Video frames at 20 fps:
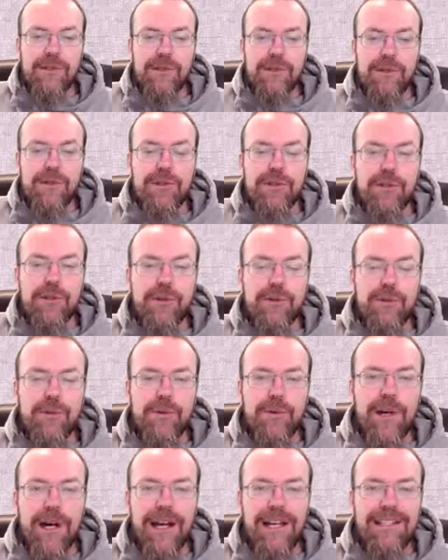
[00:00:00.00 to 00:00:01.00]
there's
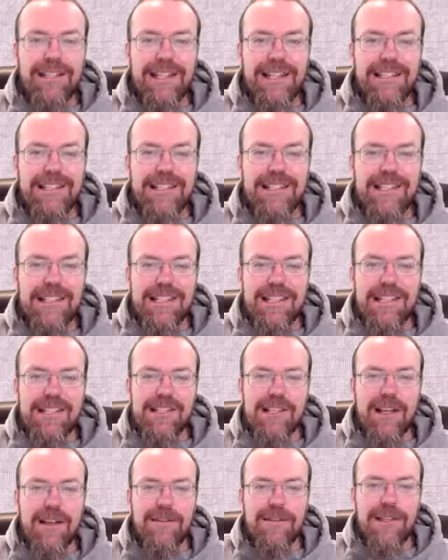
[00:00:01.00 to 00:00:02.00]
two identities
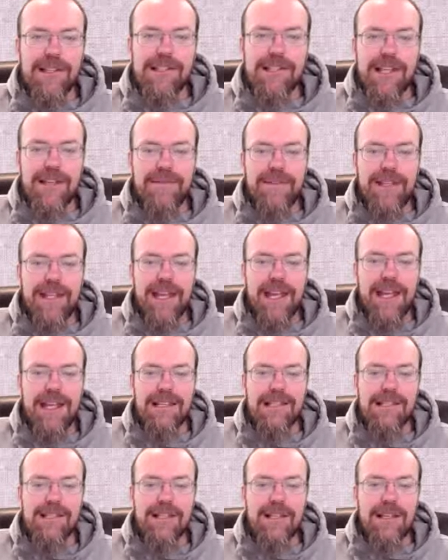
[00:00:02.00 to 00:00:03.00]
of the seven
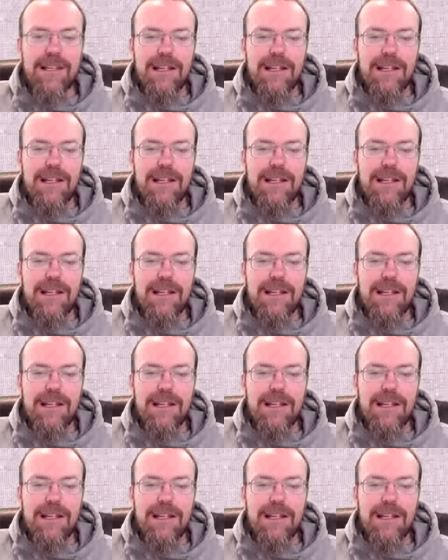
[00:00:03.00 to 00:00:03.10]
heads.